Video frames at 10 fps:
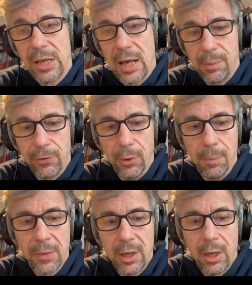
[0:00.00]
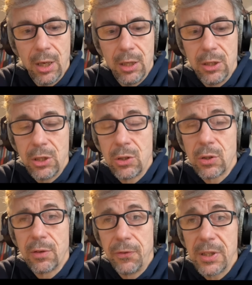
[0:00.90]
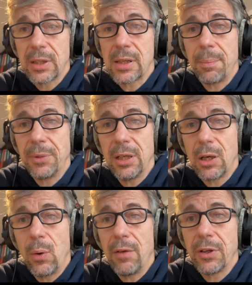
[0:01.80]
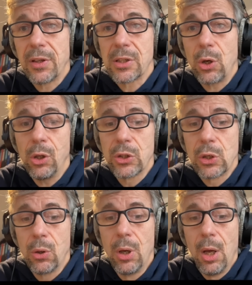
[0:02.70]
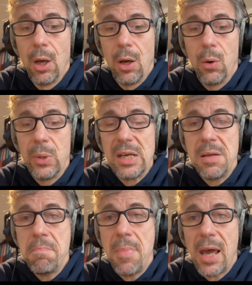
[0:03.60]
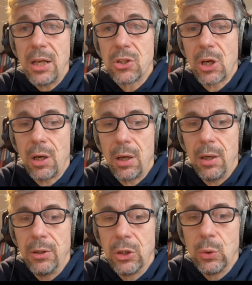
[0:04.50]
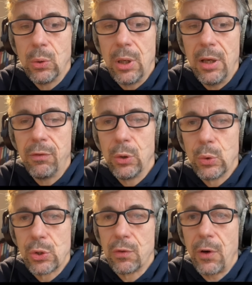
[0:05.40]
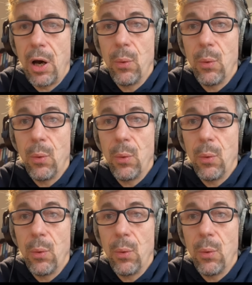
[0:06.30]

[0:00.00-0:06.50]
helpful. In addition to the physics update, however, there's also a really major new evolution for our